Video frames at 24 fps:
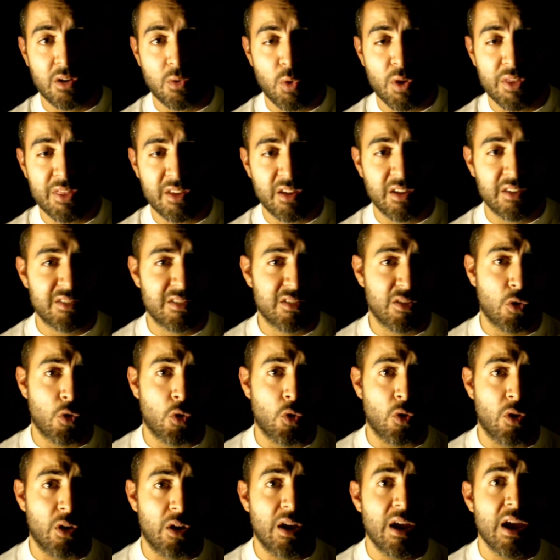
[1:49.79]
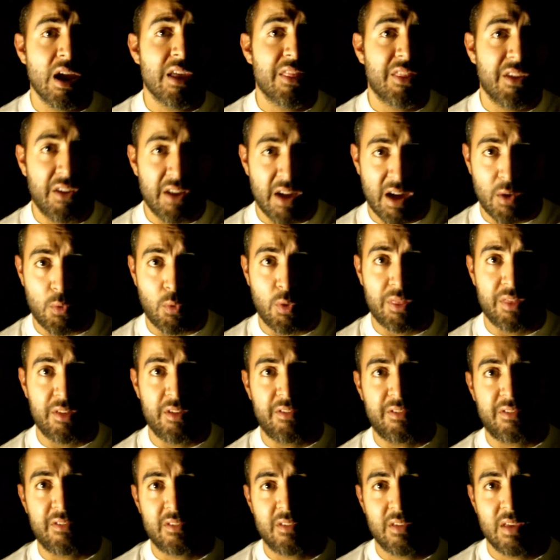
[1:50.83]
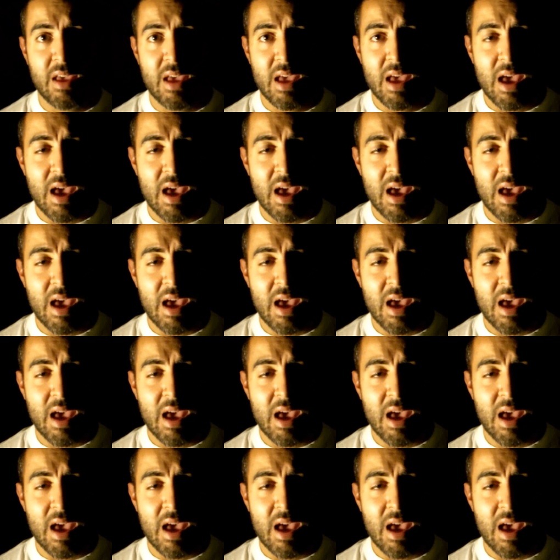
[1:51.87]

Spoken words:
are with us or they're not with us.